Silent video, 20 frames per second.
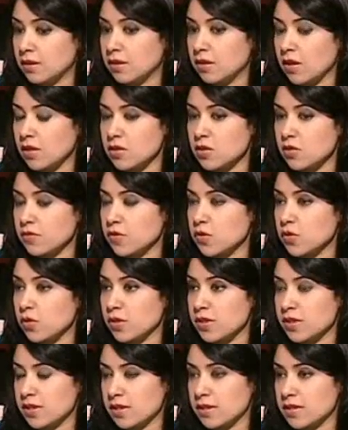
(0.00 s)
lots of
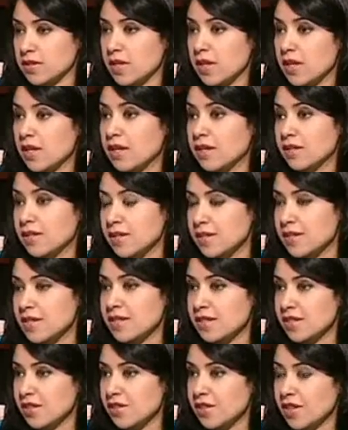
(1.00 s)
choices,
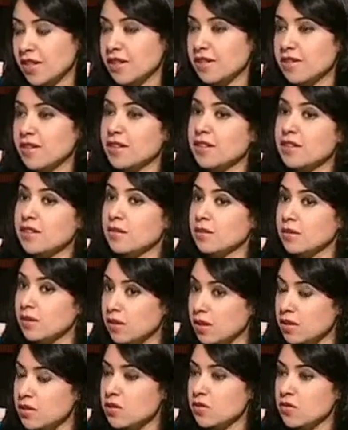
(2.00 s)
this is the thing that
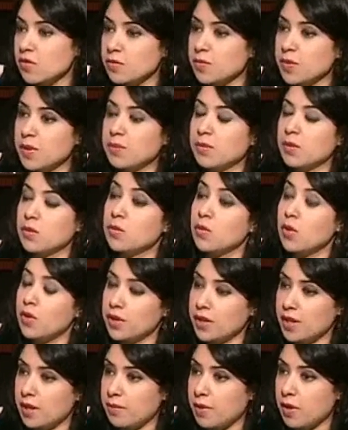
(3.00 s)
lots of people
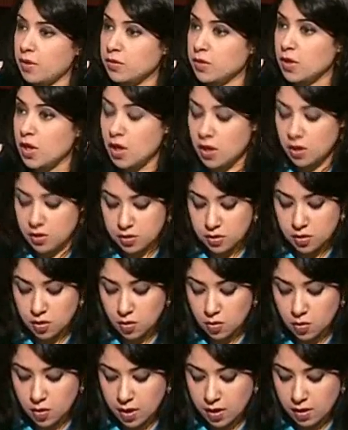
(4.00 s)
worry about.
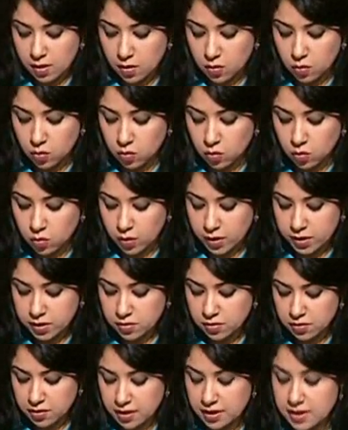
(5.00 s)
So
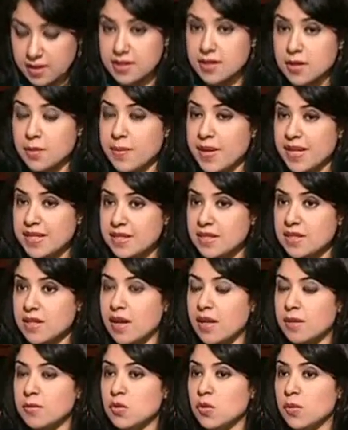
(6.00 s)
when do you think is the best
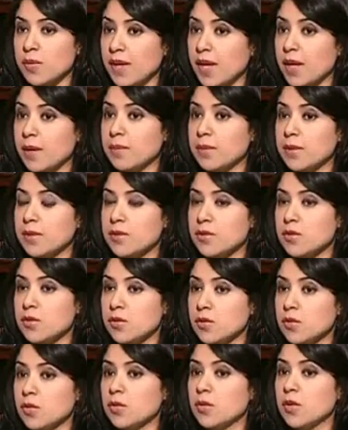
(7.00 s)
time to be able
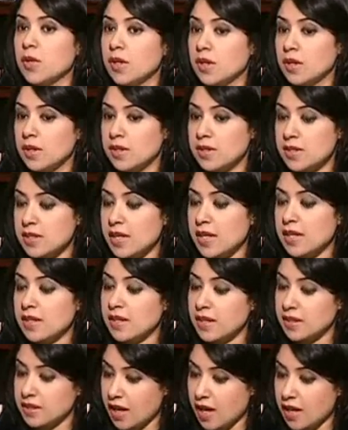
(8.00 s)
to
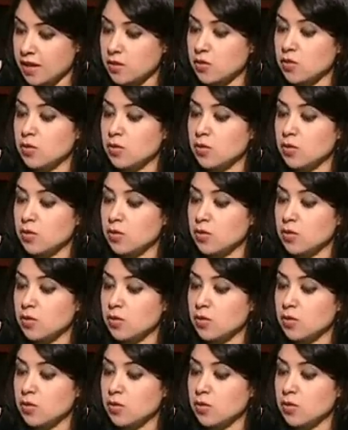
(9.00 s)
say that